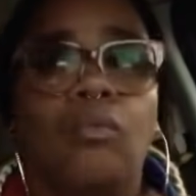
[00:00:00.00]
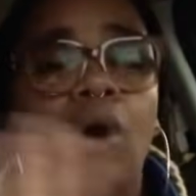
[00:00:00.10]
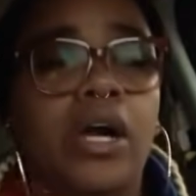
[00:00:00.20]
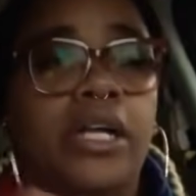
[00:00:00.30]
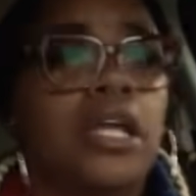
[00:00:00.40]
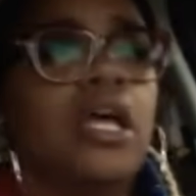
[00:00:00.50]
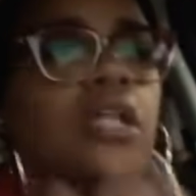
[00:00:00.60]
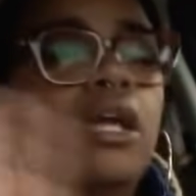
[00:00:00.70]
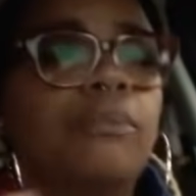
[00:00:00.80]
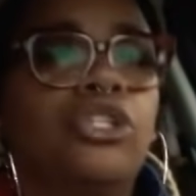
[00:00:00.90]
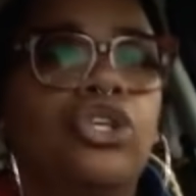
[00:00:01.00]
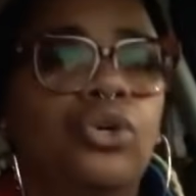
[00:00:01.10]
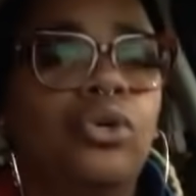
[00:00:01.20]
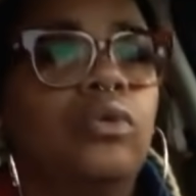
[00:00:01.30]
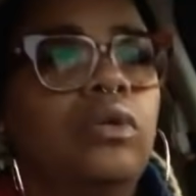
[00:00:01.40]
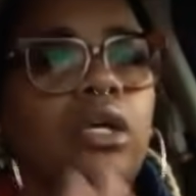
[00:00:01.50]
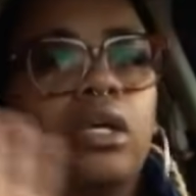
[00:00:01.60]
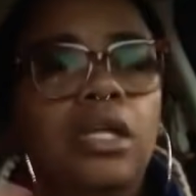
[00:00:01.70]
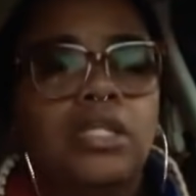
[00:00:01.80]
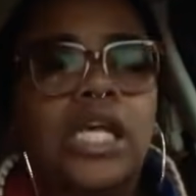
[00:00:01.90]
One. Number two,
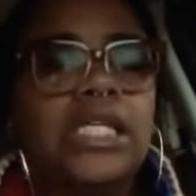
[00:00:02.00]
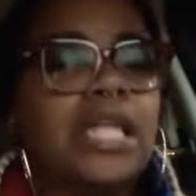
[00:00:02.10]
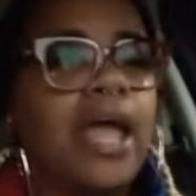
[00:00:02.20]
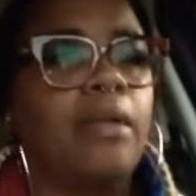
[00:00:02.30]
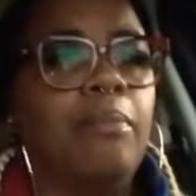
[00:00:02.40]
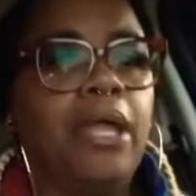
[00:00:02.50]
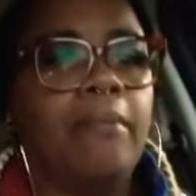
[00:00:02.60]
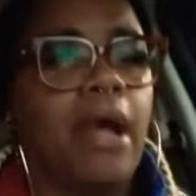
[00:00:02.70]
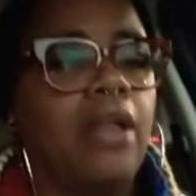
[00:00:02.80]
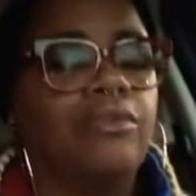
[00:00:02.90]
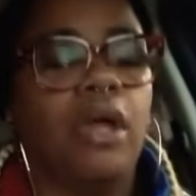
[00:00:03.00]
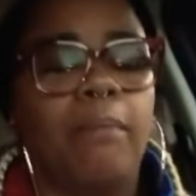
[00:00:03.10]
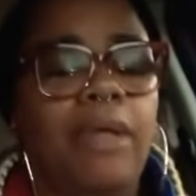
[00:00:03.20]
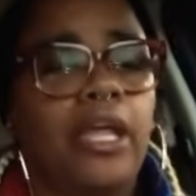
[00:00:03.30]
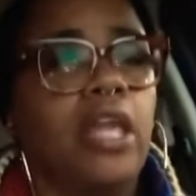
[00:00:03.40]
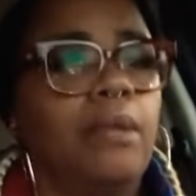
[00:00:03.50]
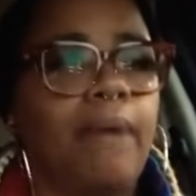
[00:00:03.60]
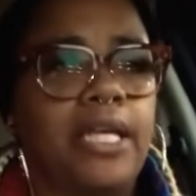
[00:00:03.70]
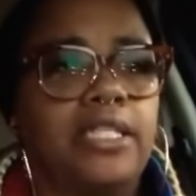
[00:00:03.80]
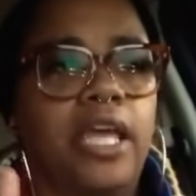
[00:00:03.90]
just like Big uh, Killer
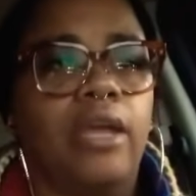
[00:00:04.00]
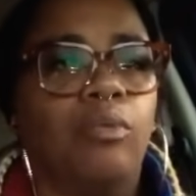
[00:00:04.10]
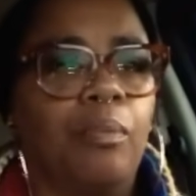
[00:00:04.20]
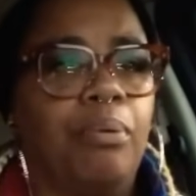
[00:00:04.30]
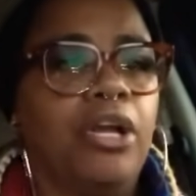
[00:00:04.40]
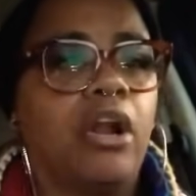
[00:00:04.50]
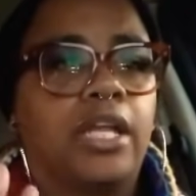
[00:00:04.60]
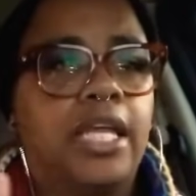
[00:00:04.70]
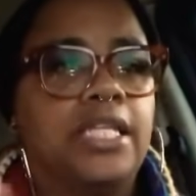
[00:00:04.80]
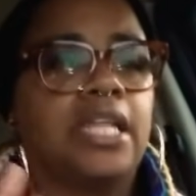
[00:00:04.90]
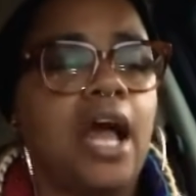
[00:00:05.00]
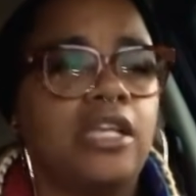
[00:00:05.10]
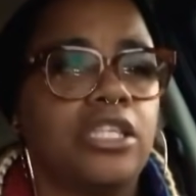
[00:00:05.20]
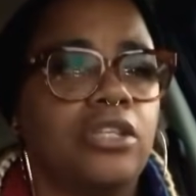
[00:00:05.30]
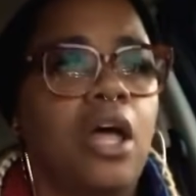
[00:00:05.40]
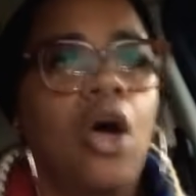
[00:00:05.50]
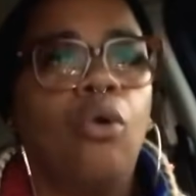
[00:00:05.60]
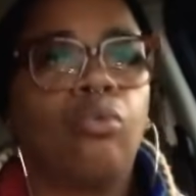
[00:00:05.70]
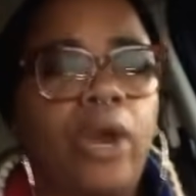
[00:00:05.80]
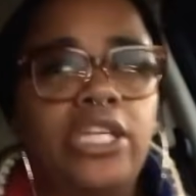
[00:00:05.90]
Mike said, we put our kids in hostile
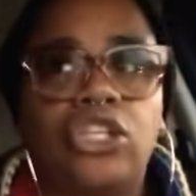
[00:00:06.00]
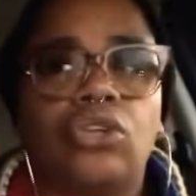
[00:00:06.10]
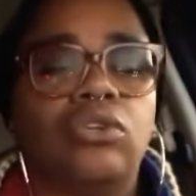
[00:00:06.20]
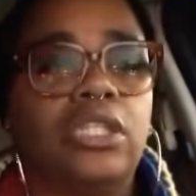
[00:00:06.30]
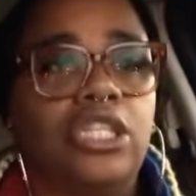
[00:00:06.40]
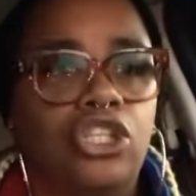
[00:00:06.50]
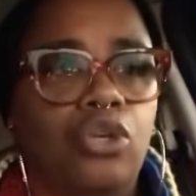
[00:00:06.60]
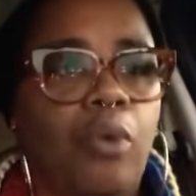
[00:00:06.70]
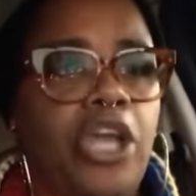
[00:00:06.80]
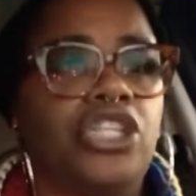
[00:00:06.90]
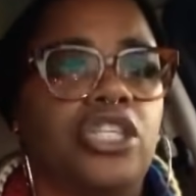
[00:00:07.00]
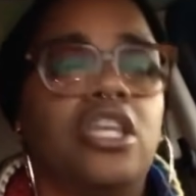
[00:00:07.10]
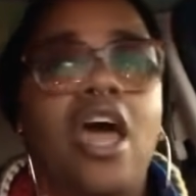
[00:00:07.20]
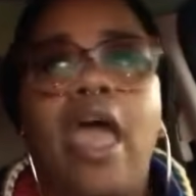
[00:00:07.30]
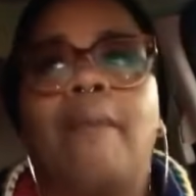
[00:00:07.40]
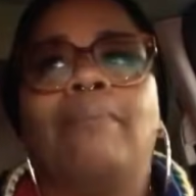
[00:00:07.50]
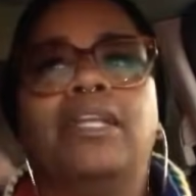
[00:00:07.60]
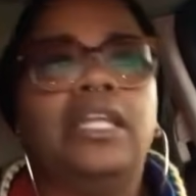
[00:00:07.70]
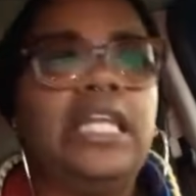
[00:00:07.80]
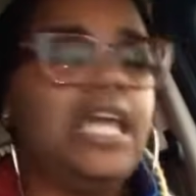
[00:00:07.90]
racial situations and
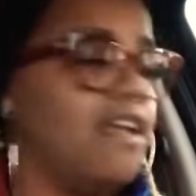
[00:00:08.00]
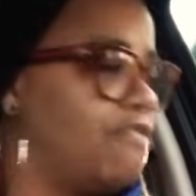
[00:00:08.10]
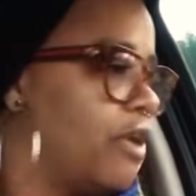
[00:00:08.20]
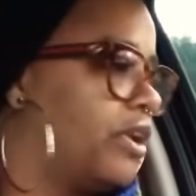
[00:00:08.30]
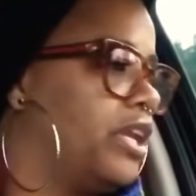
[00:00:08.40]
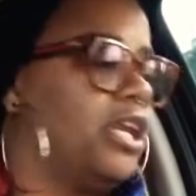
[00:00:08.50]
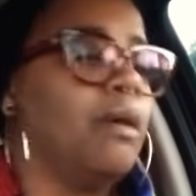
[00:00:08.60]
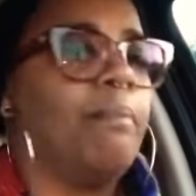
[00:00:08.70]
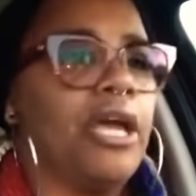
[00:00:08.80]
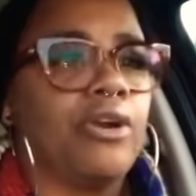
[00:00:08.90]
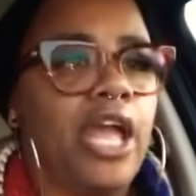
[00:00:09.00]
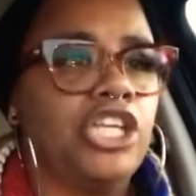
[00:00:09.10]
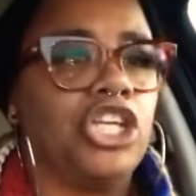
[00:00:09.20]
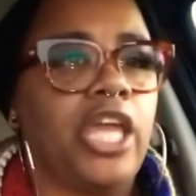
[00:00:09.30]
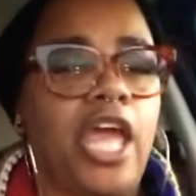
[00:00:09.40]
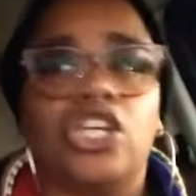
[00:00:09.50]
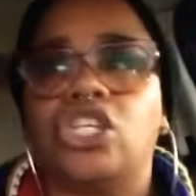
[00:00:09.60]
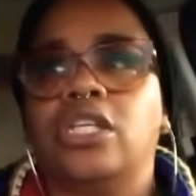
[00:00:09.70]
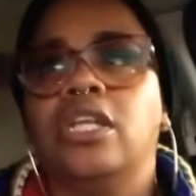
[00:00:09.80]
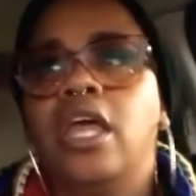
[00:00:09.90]
believe they're getting a better
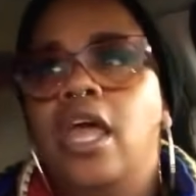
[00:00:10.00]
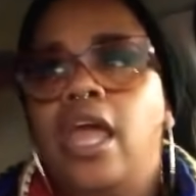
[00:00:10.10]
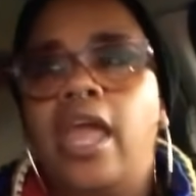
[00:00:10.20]
education.